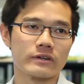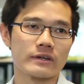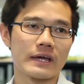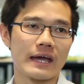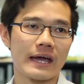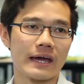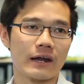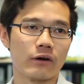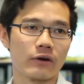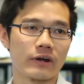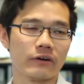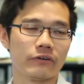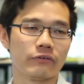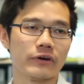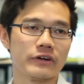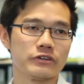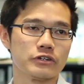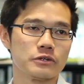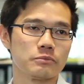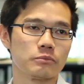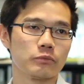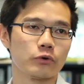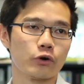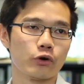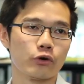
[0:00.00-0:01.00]
had our
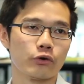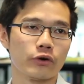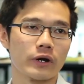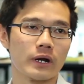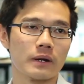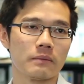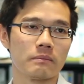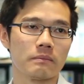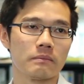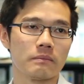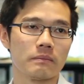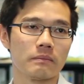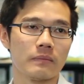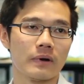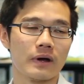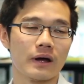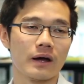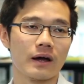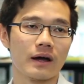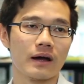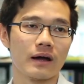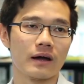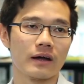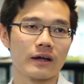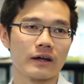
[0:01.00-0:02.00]
graduate program,
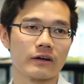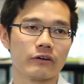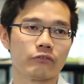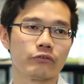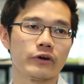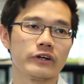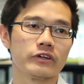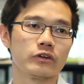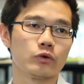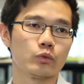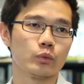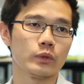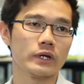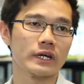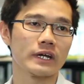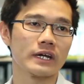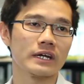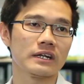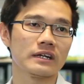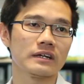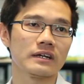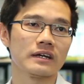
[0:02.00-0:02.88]
graduate weekend.